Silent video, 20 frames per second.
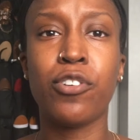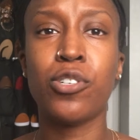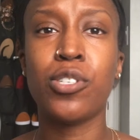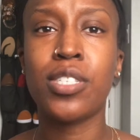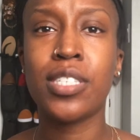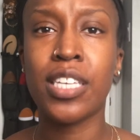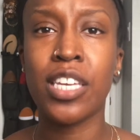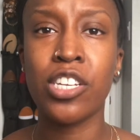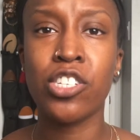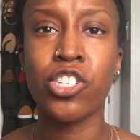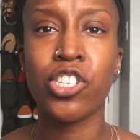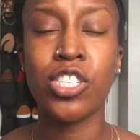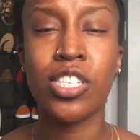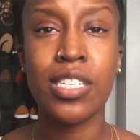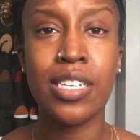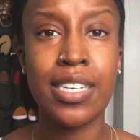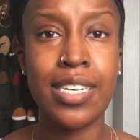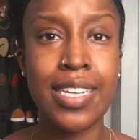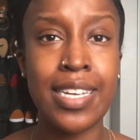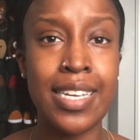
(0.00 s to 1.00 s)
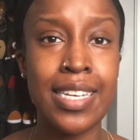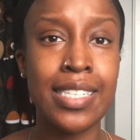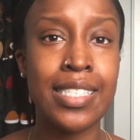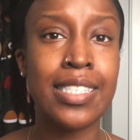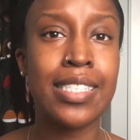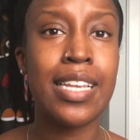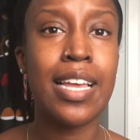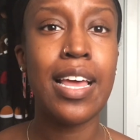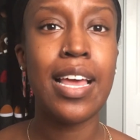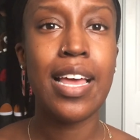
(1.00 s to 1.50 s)
Your skin just
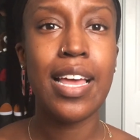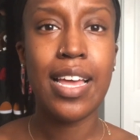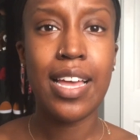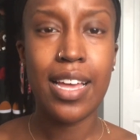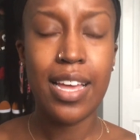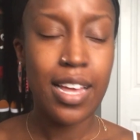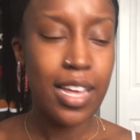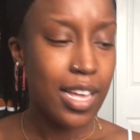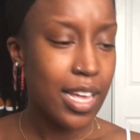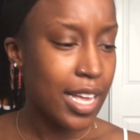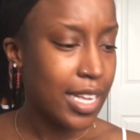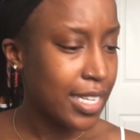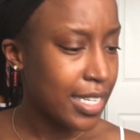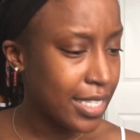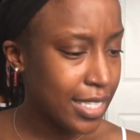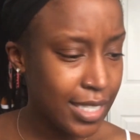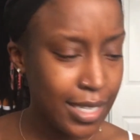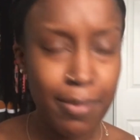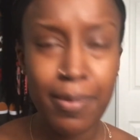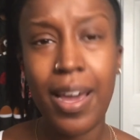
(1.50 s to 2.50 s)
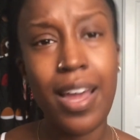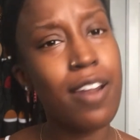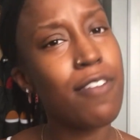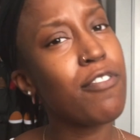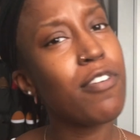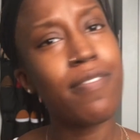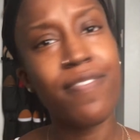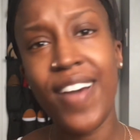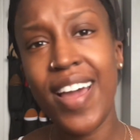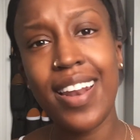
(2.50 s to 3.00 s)
needs some kind
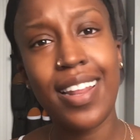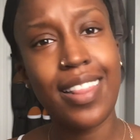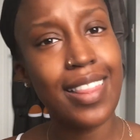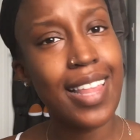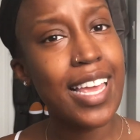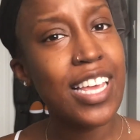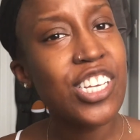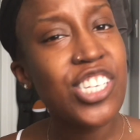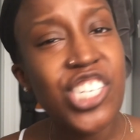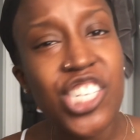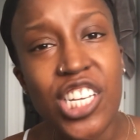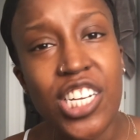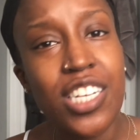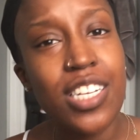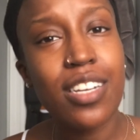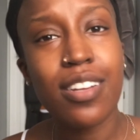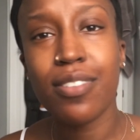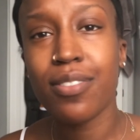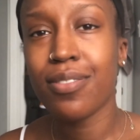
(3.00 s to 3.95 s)
of revitalization.